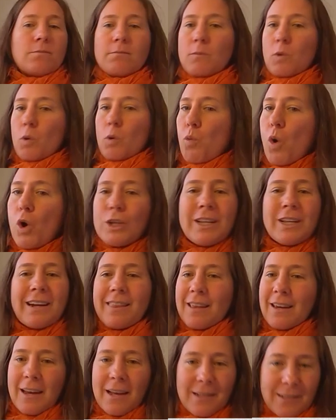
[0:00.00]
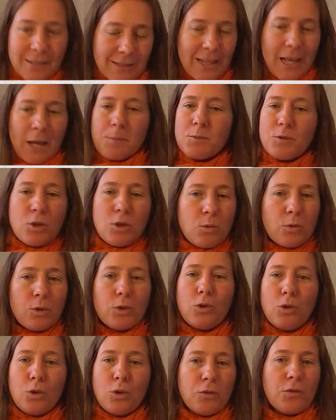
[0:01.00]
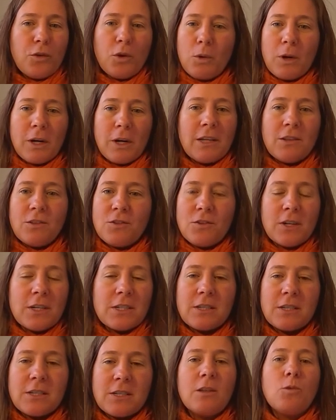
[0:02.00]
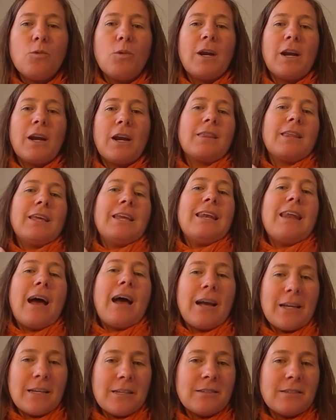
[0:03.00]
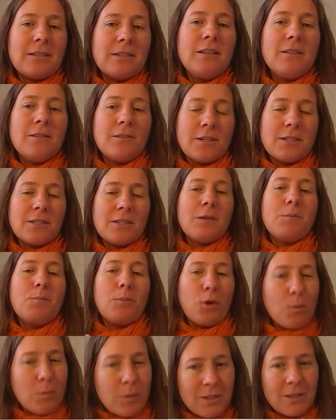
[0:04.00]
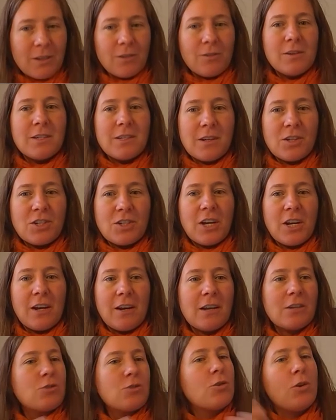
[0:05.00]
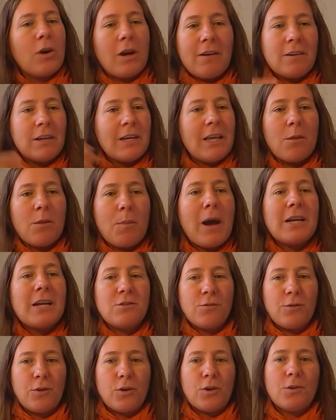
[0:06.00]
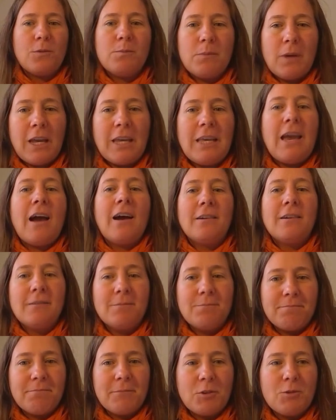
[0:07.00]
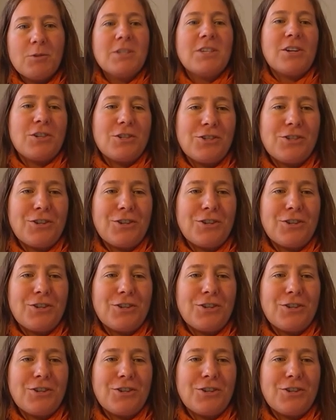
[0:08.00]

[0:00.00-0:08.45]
What are the next steps you would do if you were interested? Where are the nice, interesting, promising research areas? Do you have any advice for a young researcher?